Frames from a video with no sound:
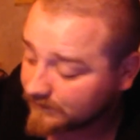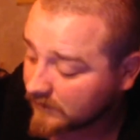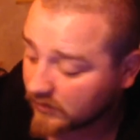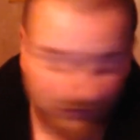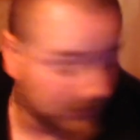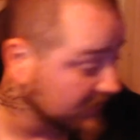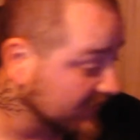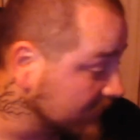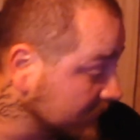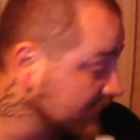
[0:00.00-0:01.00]
I'm going to put
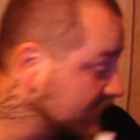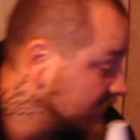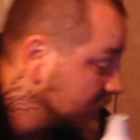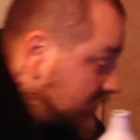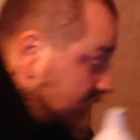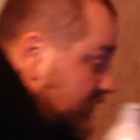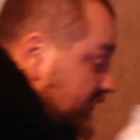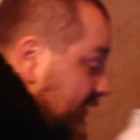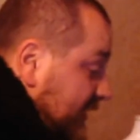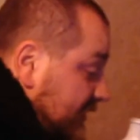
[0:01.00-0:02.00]
that over here. I don't want to
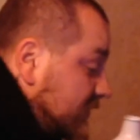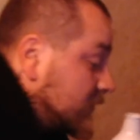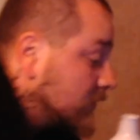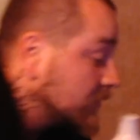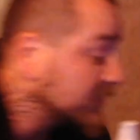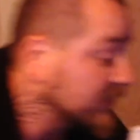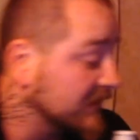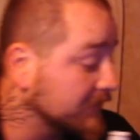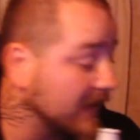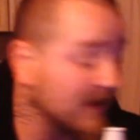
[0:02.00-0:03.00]
lose that either. I want to put the
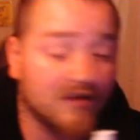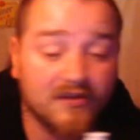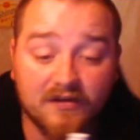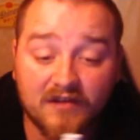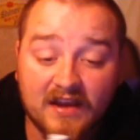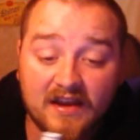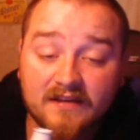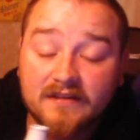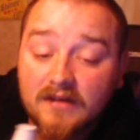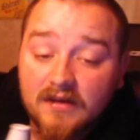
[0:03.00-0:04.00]
lid back on there if I
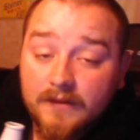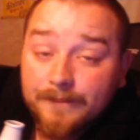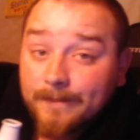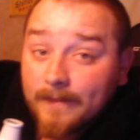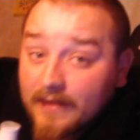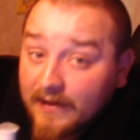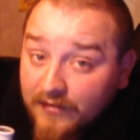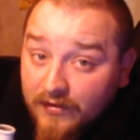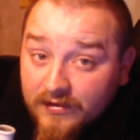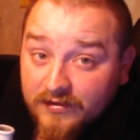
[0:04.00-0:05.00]
can. Without
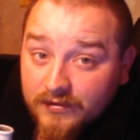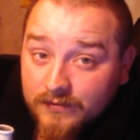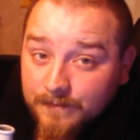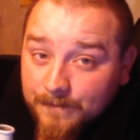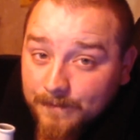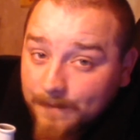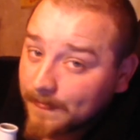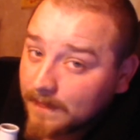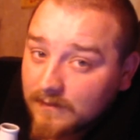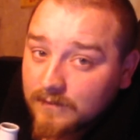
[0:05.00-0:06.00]
further ado,
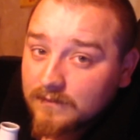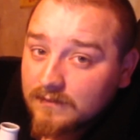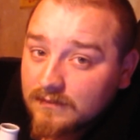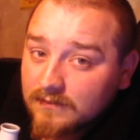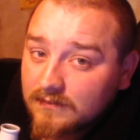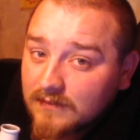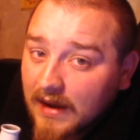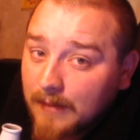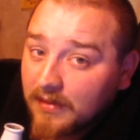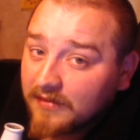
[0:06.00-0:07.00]

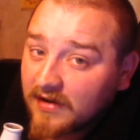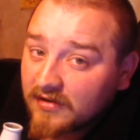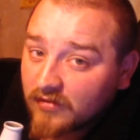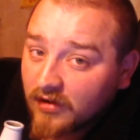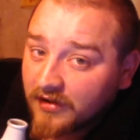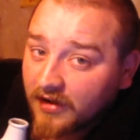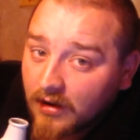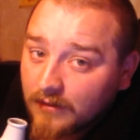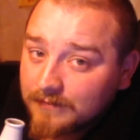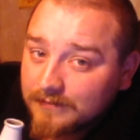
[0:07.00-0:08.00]
I'm motherfucking drunk,
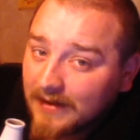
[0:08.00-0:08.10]
y'all.